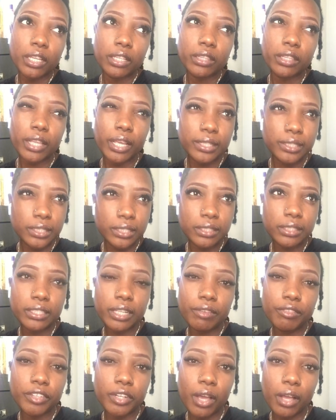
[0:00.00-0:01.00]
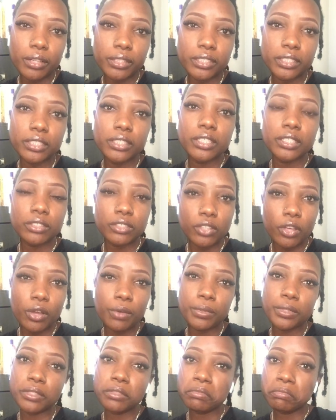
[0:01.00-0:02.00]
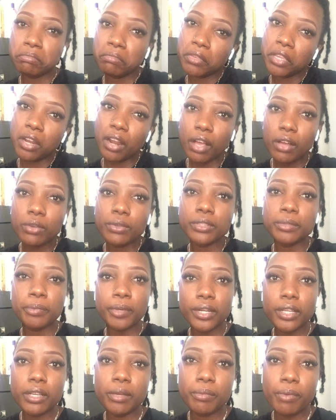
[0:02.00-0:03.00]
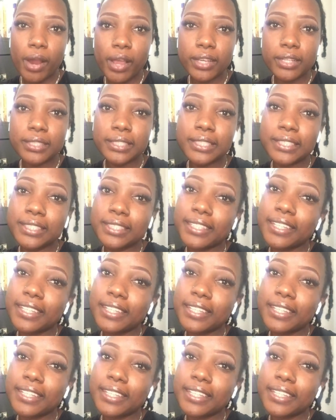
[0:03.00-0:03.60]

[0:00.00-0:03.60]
less than $7, so it was, it was a pretty good price.